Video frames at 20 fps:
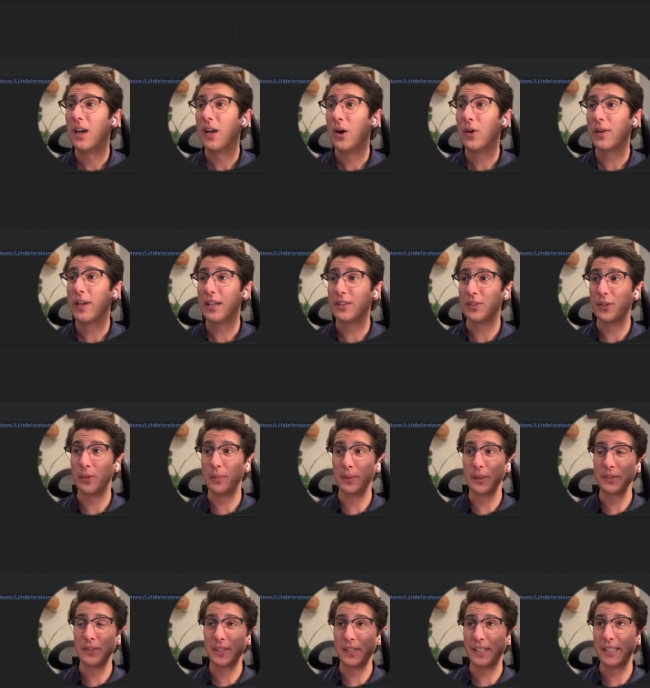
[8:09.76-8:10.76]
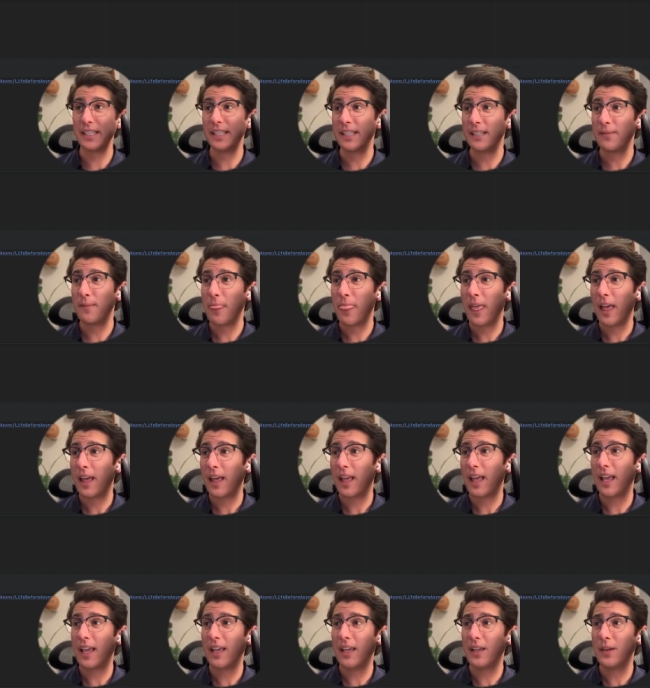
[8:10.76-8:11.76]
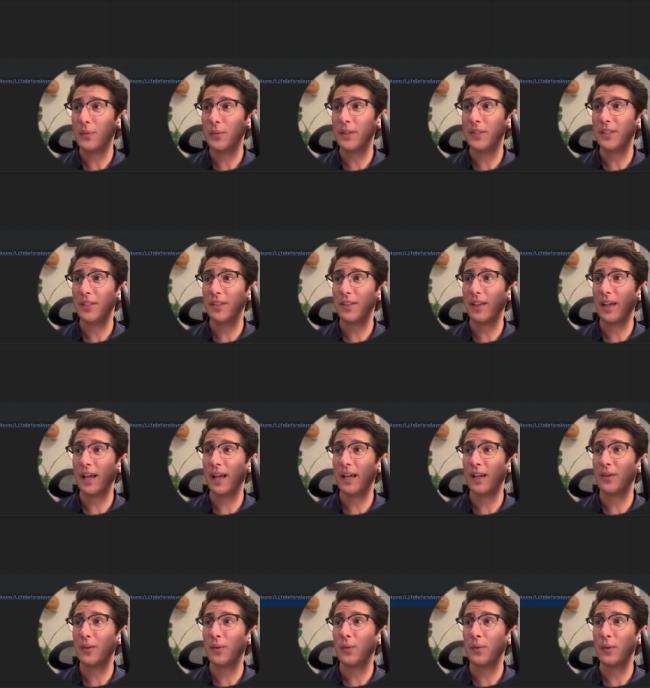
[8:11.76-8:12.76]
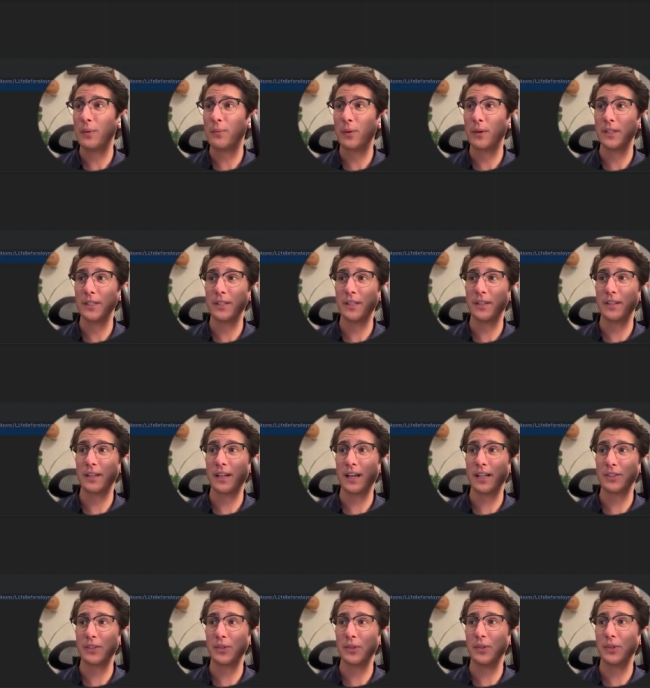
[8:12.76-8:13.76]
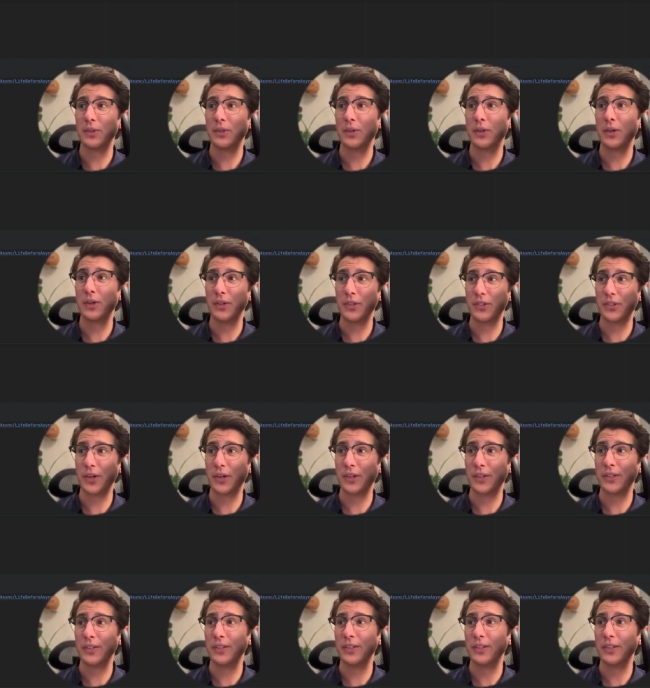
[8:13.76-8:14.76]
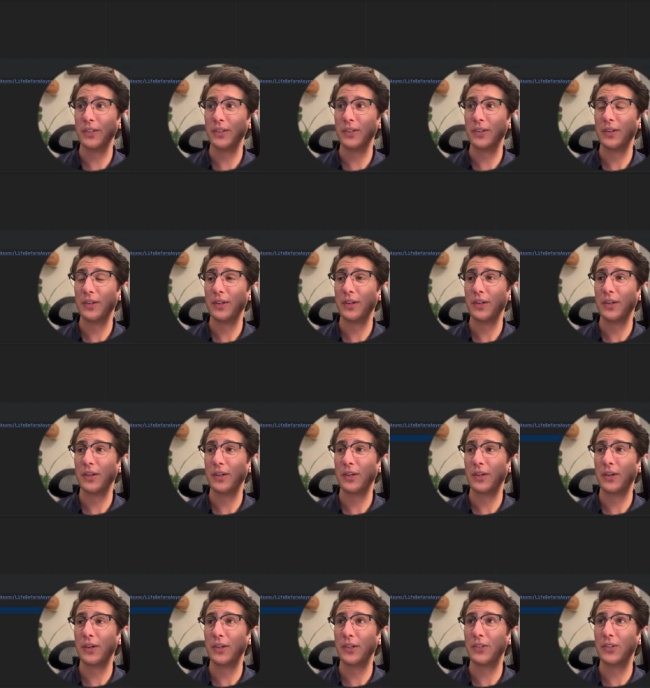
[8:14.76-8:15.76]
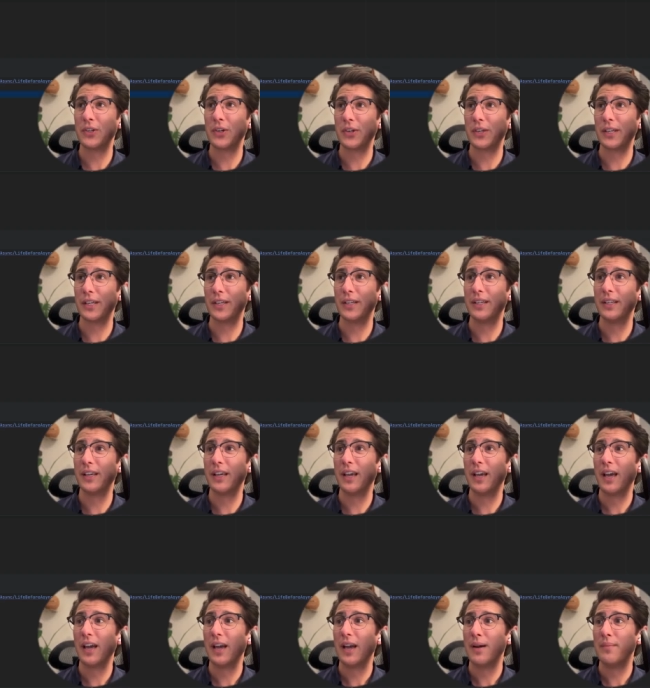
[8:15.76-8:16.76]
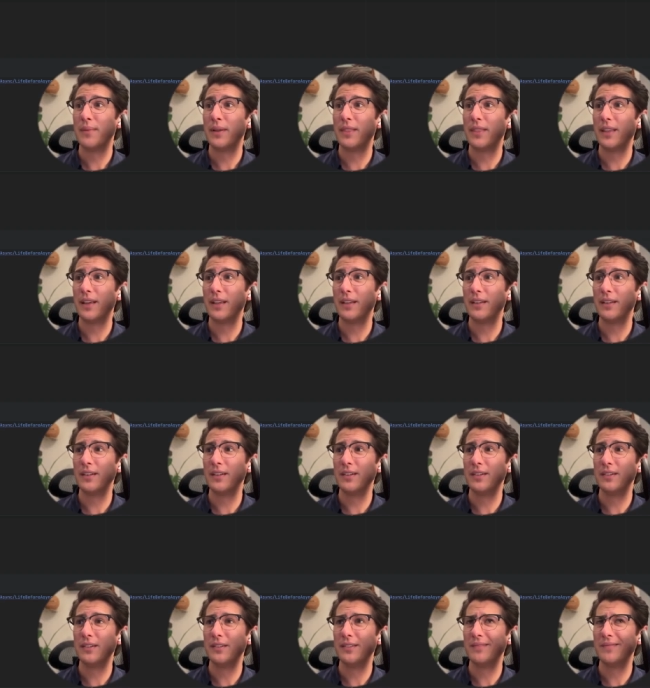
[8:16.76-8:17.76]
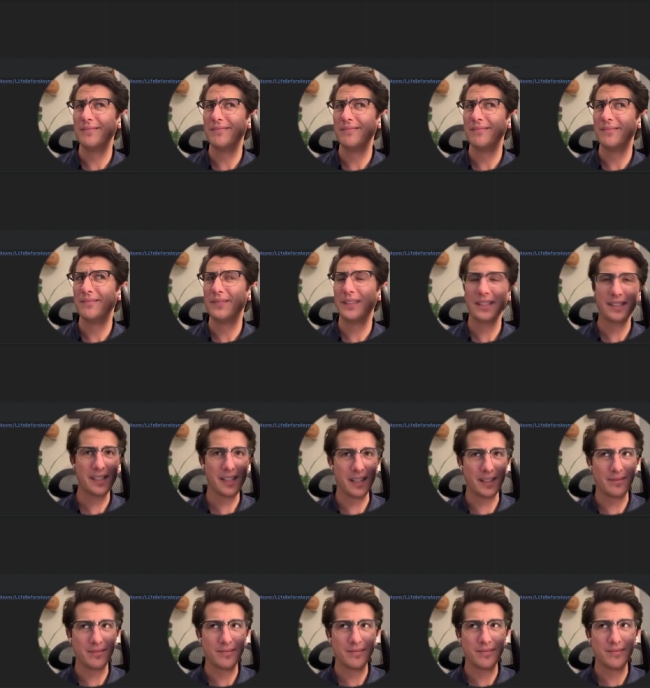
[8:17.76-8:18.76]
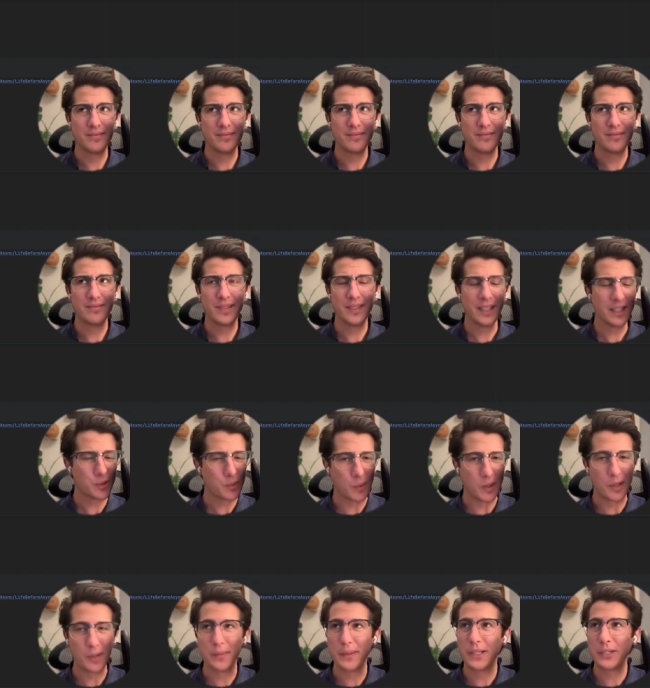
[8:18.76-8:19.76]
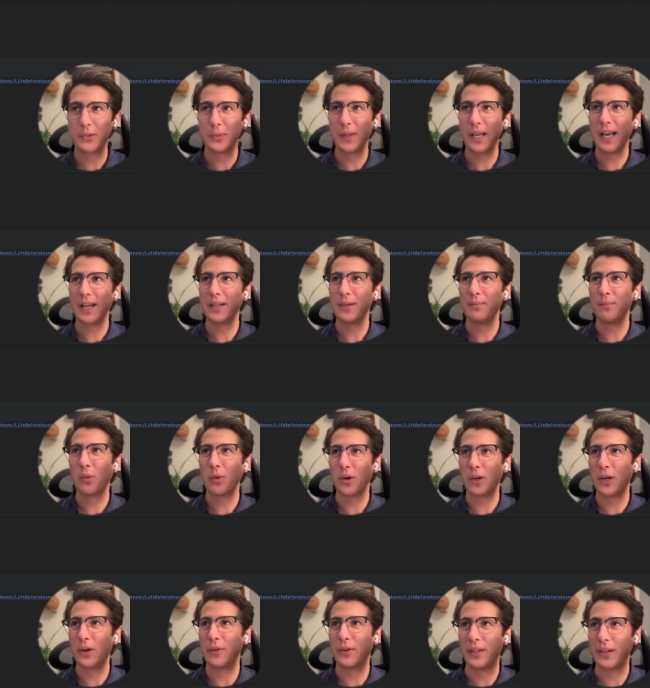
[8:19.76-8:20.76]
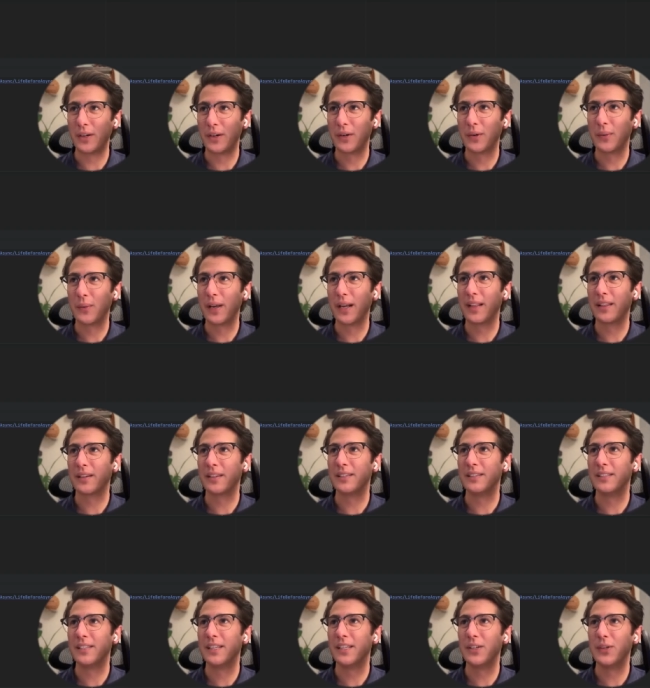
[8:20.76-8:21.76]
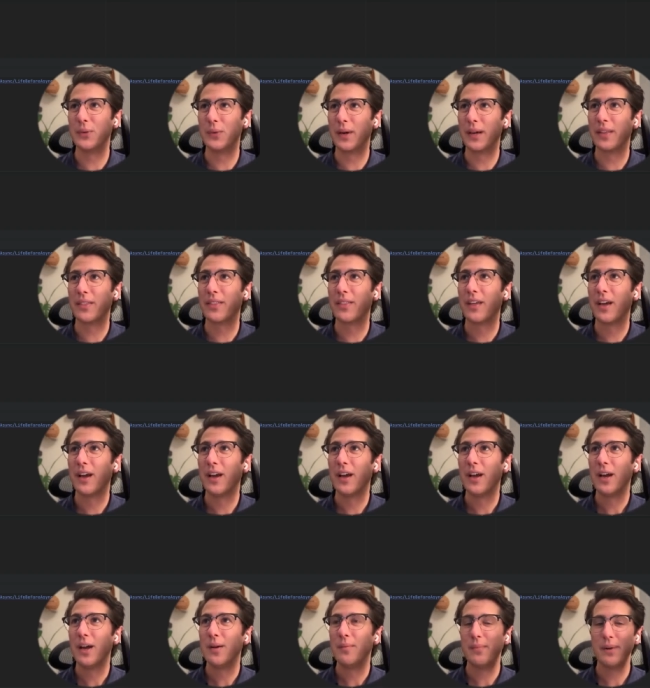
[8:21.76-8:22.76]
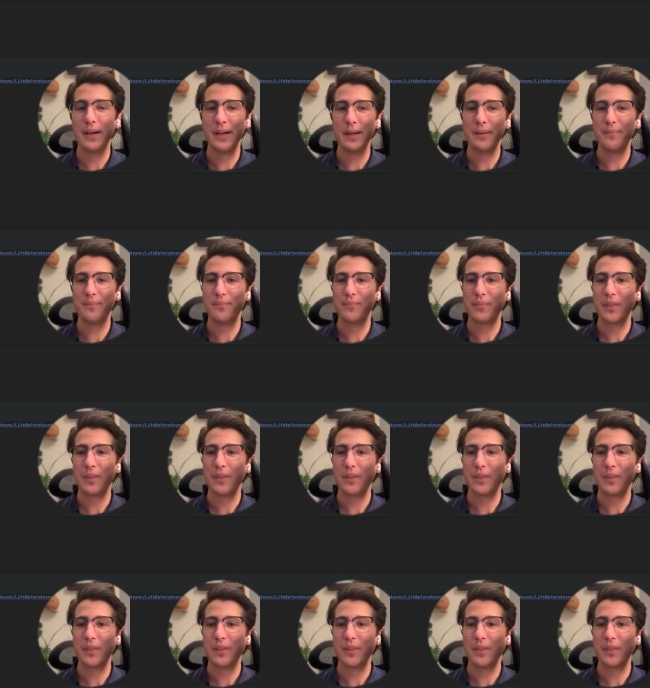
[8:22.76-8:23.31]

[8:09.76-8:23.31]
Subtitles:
Okay, so the build succeeded, and we see that we printed to the console, cooking started, cooking turkey, but then that's it. And that's weird because we added more code here. We added the continue with, but